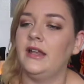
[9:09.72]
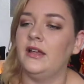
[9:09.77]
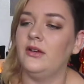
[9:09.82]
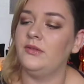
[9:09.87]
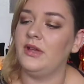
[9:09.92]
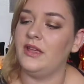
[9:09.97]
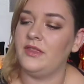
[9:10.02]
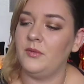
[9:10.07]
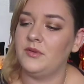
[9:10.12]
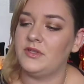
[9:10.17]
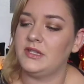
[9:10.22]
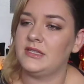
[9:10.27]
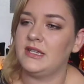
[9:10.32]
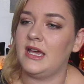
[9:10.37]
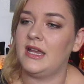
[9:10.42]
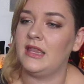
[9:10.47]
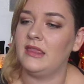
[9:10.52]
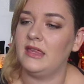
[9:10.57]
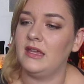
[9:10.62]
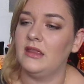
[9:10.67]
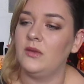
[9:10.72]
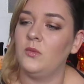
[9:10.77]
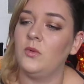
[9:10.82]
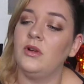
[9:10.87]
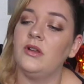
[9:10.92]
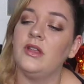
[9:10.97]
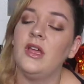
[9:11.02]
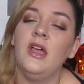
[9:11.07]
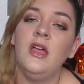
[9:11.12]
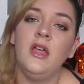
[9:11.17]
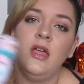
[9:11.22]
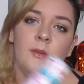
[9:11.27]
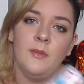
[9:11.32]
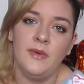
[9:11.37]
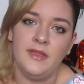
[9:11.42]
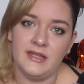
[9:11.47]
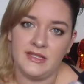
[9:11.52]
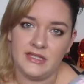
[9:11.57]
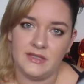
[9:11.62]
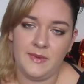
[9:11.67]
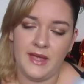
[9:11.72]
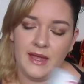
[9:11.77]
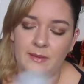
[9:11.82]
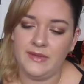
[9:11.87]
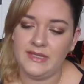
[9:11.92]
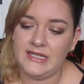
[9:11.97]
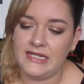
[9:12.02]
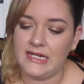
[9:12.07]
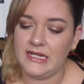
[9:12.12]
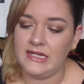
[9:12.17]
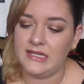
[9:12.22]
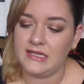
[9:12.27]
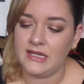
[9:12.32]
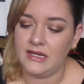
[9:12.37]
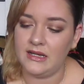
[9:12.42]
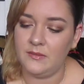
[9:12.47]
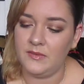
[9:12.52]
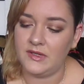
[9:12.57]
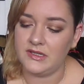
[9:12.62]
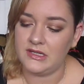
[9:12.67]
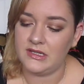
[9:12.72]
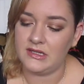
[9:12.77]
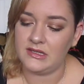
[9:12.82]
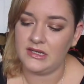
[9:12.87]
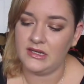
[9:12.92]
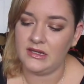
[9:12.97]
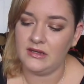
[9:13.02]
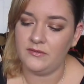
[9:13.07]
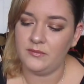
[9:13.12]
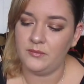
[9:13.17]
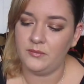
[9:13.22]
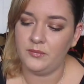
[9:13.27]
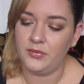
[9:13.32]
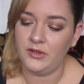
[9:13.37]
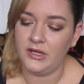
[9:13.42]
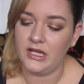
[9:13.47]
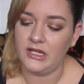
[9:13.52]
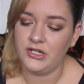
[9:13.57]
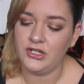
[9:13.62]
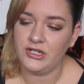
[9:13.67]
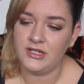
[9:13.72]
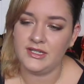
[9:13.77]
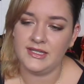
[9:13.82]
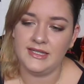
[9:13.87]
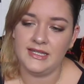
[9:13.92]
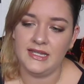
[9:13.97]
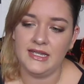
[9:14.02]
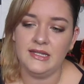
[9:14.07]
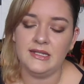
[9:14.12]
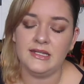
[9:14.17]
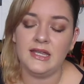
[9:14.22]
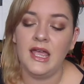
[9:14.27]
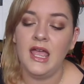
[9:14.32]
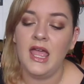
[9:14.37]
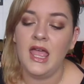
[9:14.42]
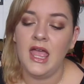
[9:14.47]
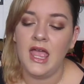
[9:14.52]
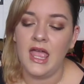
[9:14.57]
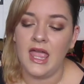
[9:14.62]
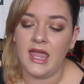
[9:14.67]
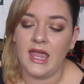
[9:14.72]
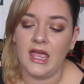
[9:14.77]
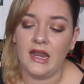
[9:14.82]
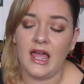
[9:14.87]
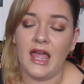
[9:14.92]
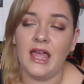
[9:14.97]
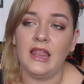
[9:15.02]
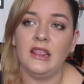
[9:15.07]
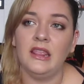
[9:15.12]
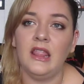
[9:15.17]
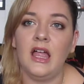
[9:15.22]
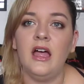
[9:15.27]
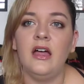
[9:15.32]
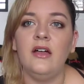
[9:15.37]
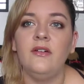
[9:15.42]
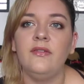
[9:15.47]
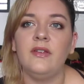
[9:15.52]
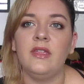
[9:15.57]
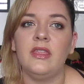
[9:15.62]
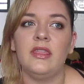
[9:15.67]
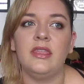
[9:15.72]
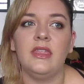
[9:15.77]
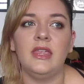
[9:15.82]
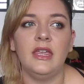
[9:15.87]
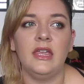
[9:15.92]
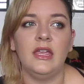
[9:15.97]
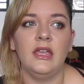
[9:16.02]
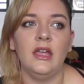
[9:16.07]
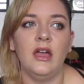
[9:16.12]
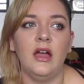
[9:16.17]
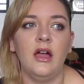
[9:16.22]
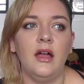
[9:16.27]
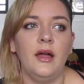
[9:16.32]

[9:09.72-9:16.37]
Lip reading: know, not the most exciting thing in the world. But this is by Vitalist. This is the blush scent. And I love the